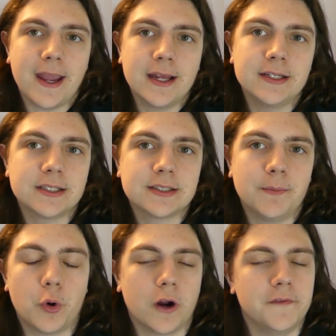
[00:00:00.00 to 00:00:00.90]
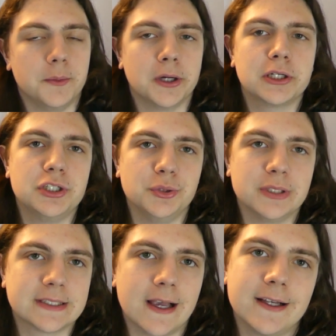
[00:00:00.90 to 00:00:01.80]
and some more of the book to
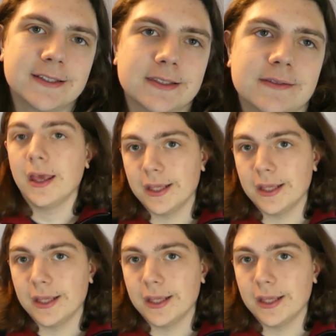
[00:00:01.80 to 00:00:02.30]
discuss.